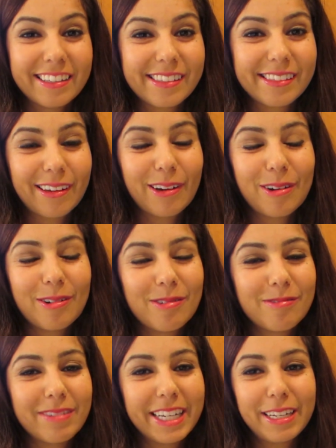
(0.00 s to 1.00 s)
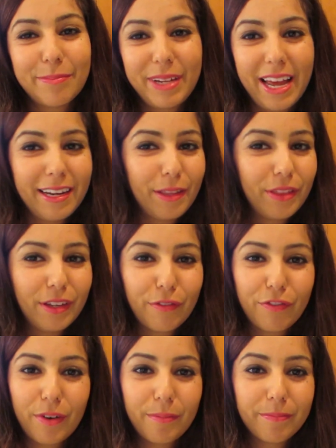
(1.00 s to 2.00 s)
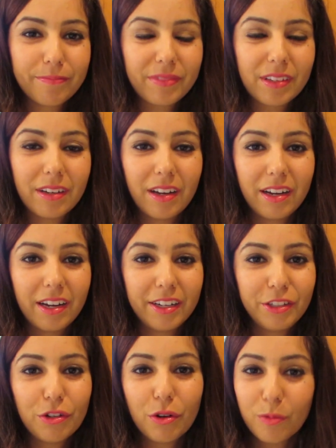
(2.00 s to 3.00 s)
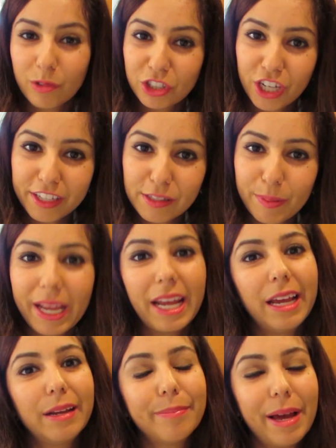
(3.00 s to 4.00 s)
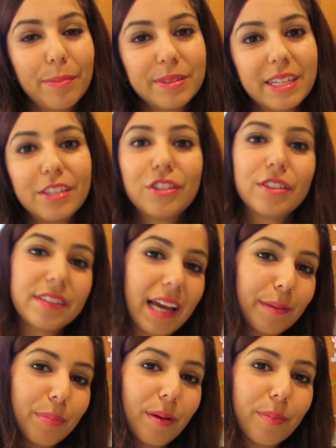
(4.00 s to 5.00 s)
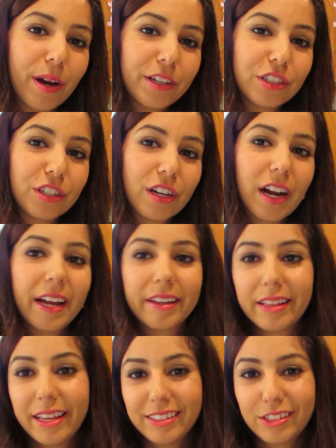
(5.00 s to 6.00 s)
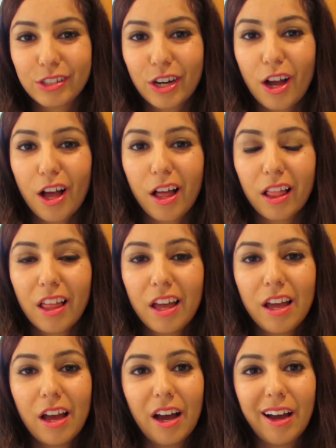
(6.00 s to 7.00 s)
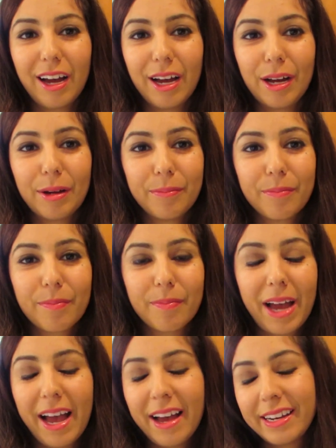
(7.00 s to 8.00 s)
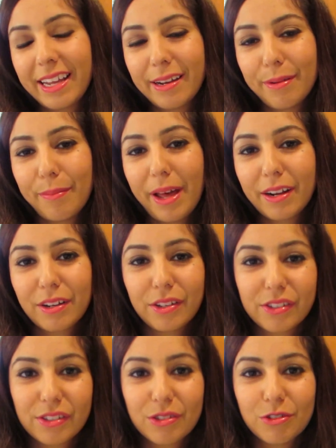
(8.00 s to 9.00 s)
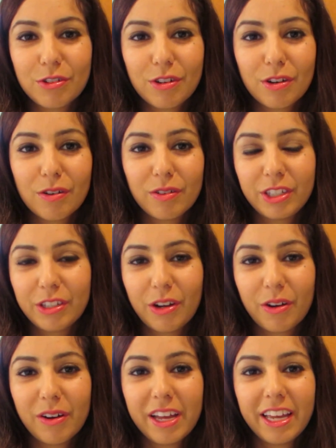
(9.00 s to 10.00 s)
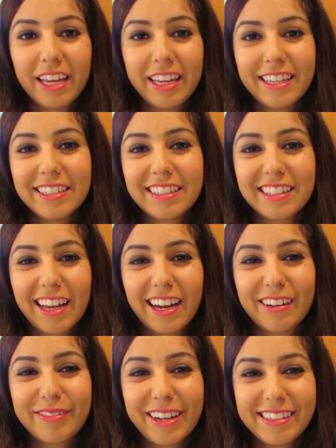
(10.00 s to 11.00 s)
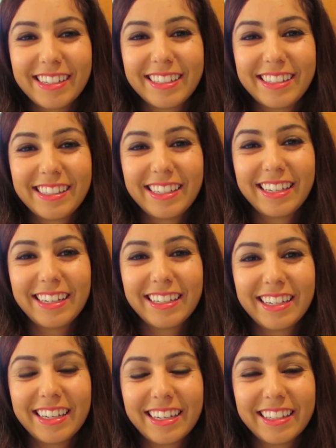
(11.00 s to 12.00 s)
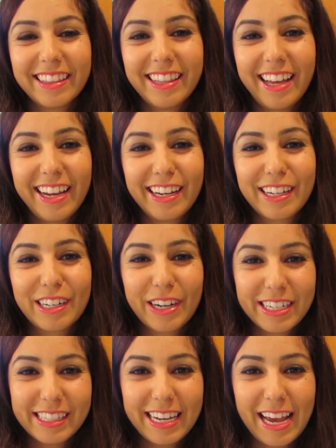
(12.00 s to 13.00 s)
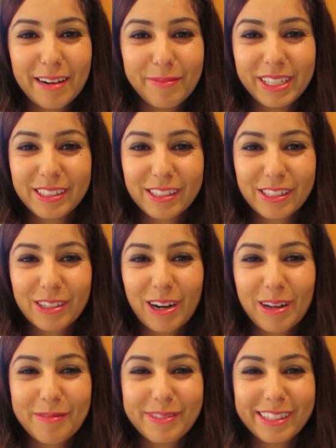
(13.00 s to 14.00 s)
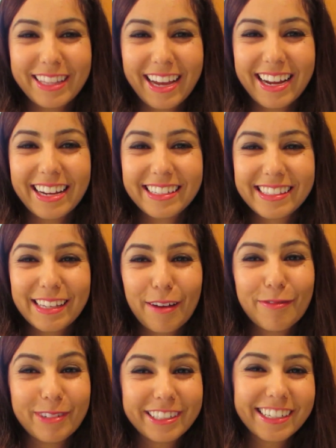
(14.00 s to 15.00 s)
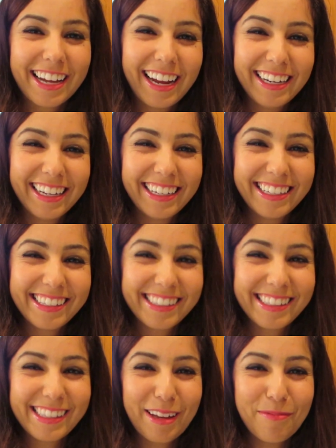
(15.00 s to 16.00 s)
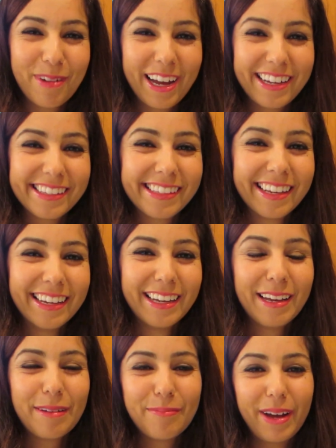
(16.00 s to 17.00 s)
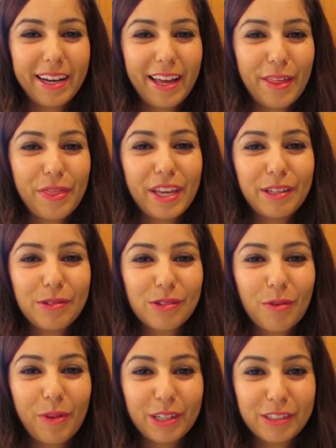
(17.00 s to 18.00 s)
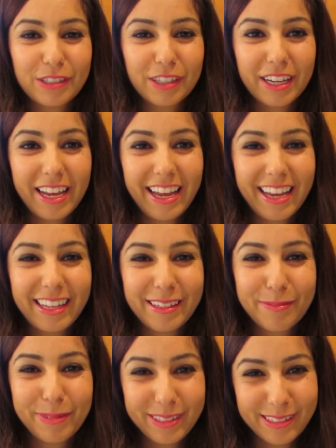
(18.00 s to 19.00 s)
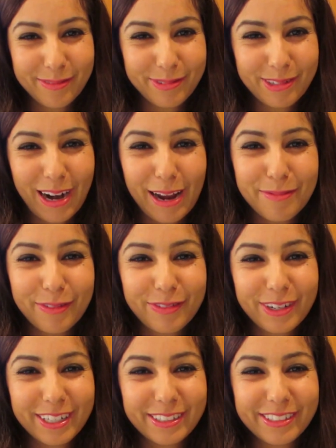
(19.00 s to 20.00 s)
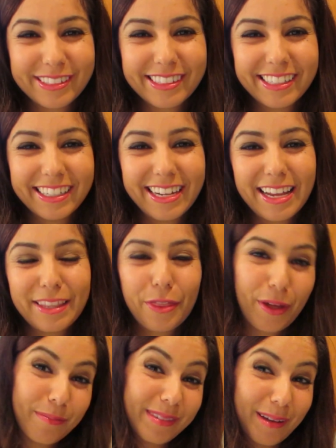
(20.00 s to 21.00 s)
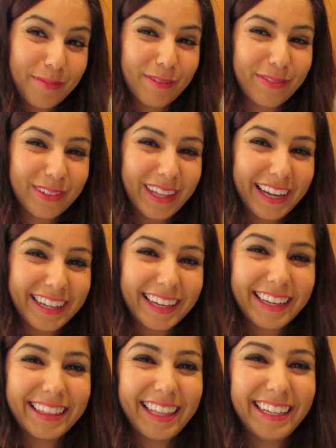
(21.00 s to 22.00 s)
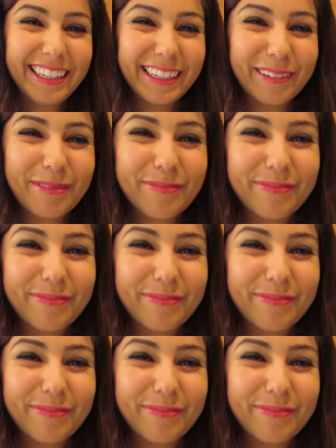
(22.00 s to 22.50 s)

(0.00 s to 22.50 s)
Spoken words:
So it could be anything from, you know, chest pain, palpitations, high blood pressure, high cholesterol, how to get into medical school, you know, is residency like Grey's Anatomy and Scrubs and that kind of stuff, which it kind of is in some ways. But thank you so much, and please subscribe if you're interested, and thumbs up if you like. Thank you.